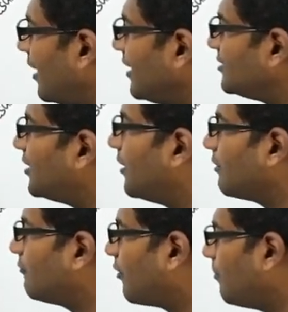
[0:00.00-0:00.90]
ready
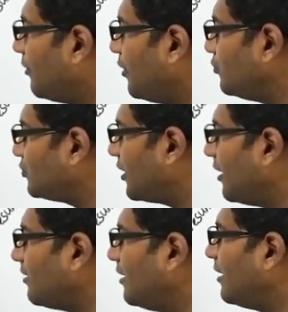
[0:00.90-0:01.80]
state. From new
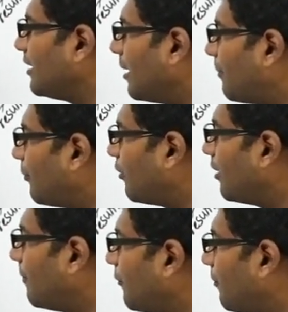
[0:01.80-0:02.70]
state, a
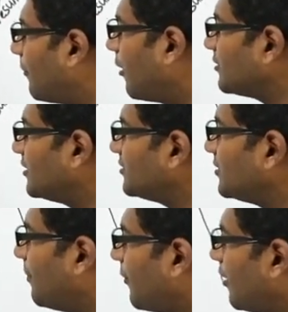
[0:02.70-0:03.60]

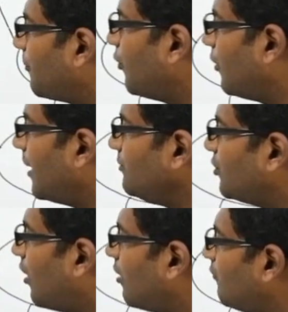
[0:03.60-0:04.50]
program
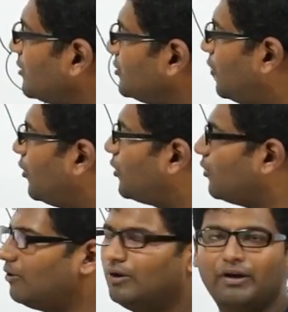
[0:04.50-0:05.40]
should always go
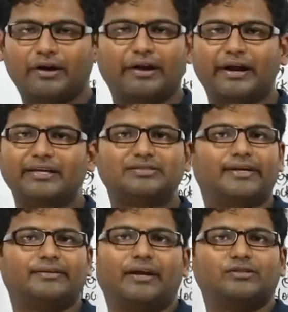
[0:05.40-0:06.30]
to ready
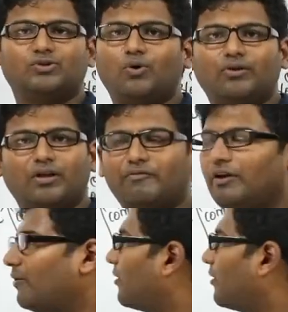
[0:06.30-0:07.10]
state. There is no other way,